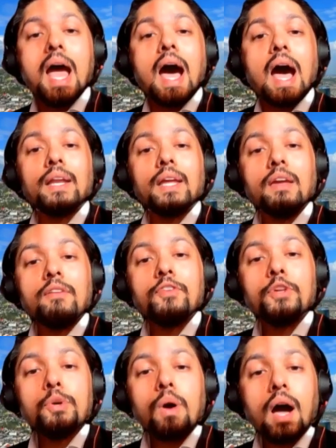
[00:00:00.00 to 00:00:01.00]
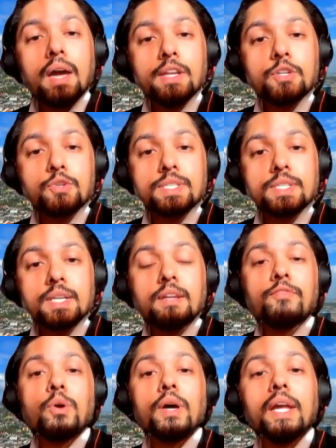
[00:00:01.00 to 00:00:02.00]
And if you are interested,
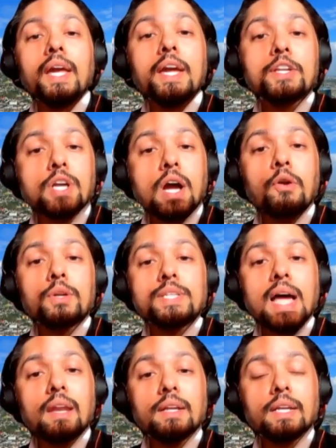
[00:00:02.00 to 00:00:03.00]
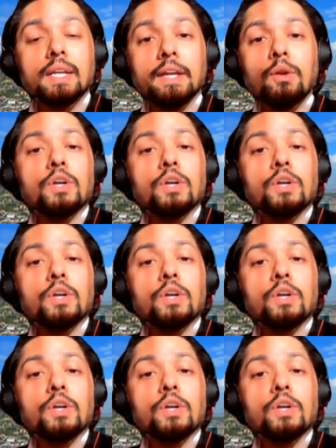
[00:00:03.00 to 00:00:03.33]
if you're an HR or talent lead,